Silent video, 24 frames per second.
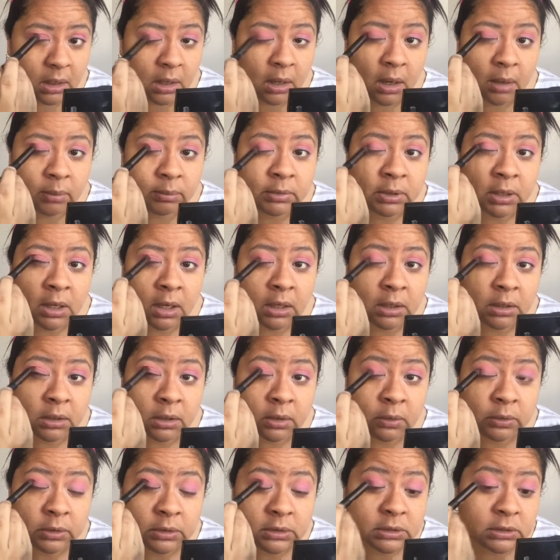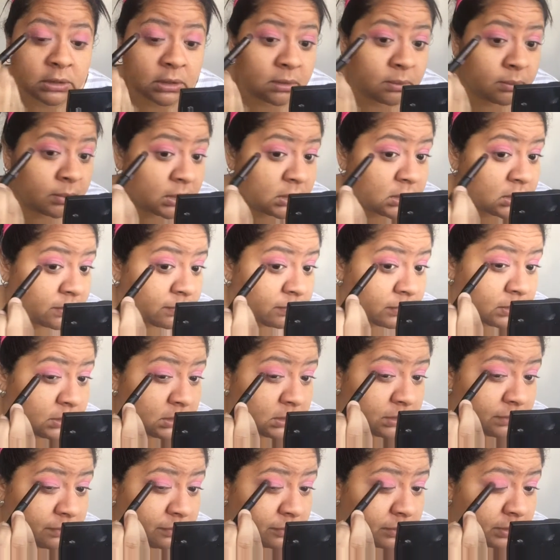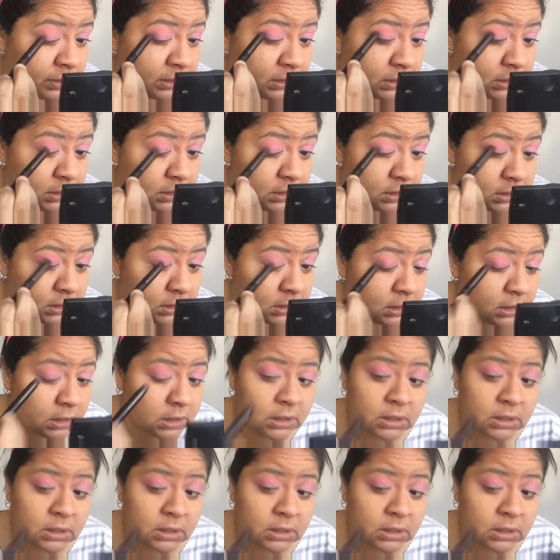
I'm not noticing much of a difference.